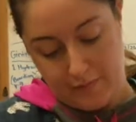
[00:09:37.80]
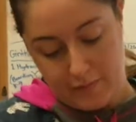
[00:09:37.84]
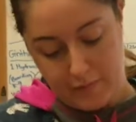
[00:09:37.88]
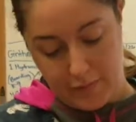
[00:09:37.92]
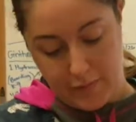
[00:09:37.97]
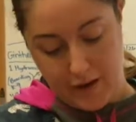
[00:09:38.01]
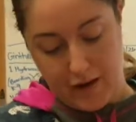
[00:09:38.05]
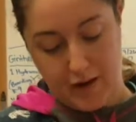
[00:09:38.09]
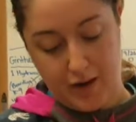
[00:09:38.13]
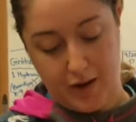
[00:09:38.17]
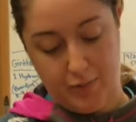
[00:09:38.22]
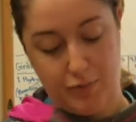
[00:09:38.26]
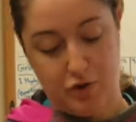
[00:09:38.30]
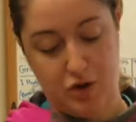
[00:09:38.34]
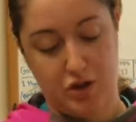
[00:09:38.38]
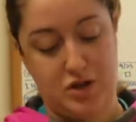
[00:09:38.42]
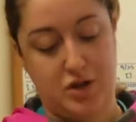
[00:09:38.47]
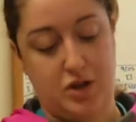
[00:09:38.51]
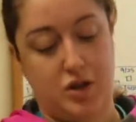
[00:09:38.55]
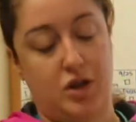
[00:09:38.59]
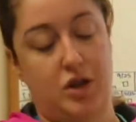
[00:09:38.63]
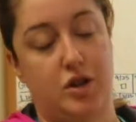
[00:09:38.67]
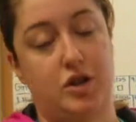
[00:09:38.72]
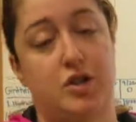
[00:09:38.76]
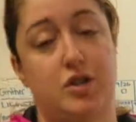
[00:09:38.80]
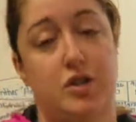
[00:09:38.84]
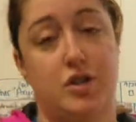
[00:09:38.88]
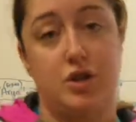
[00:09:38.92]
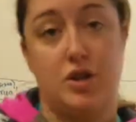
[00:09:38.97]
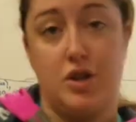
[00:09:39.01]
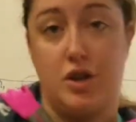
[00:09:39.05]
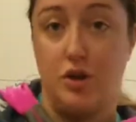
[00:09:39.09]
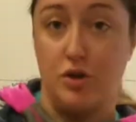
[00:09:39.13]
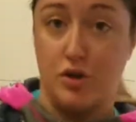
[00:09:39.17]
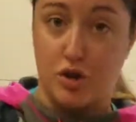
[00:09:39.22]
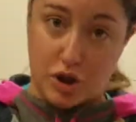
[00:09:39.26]
Then I'm just going to
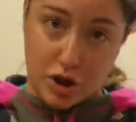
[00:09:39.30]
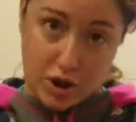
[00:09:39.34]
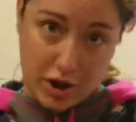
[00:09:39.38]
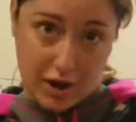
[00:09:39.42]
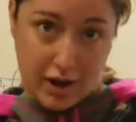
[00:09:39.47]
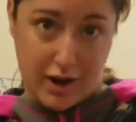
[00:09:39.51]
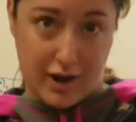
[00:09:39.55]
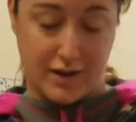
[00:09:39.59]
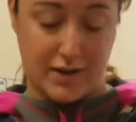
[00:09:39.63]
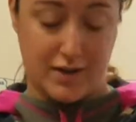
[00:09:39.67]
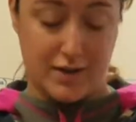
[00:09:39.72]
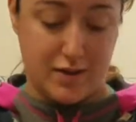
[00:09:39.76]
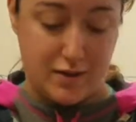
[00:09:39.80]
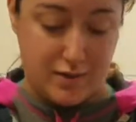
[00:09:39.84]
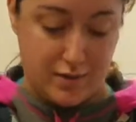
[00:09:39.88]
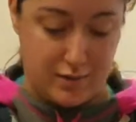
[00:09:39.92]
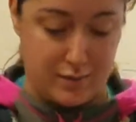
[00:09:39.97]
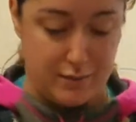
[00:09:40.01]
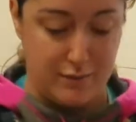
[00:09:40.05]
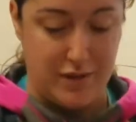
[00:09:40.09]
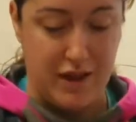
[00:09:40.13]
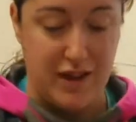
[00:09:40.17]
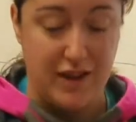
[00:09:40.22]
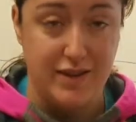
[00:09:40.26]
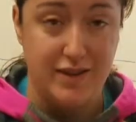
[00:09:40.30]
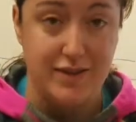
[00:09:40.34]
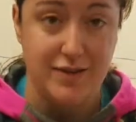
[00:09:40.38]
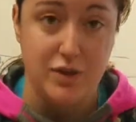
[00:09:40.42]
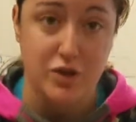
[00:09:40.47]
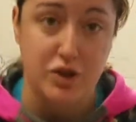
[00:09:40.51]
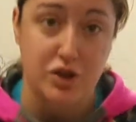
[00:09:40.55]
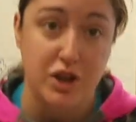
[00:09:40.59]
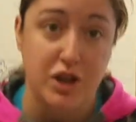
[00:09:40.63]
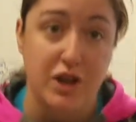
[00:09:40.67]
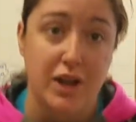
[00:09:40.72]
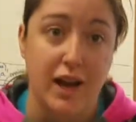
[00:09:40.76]
scooch her against me so
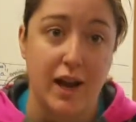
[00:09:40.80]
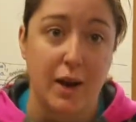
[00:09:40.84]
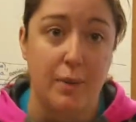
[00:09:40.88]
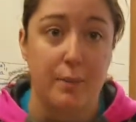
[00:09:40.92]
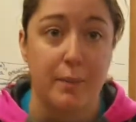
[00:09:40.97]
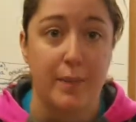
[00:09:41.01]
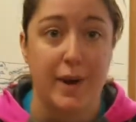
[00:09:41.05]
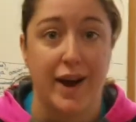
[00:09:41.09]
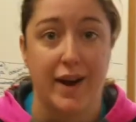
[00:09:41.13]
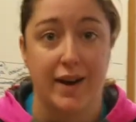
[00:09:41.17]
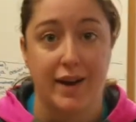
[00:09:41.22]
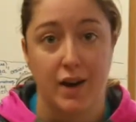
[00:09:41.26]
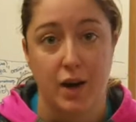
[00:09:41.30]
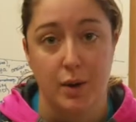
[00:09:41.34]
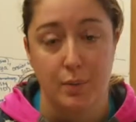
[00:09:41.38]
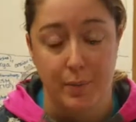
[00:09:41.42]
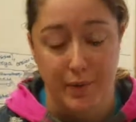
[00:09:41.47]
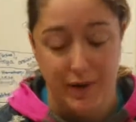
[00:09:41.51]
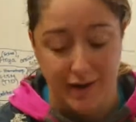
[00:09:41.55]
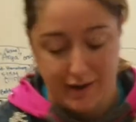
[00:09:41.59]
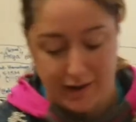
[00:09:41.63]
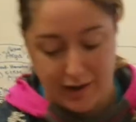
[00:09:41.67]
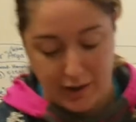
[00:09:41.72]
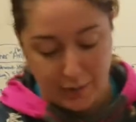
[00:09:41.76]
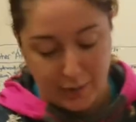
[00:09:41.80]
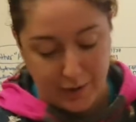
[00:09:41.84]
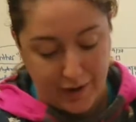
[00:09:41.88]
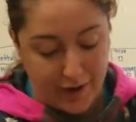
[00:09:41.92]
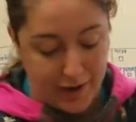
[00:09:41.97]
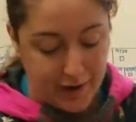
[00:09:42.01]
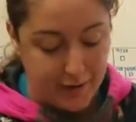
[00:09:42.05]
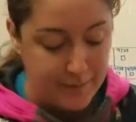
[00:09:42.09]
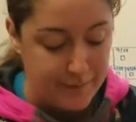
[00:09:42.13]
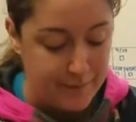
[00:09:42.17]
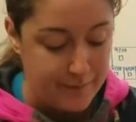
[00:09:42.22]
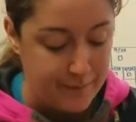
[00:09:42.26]
she can't back up anywhere.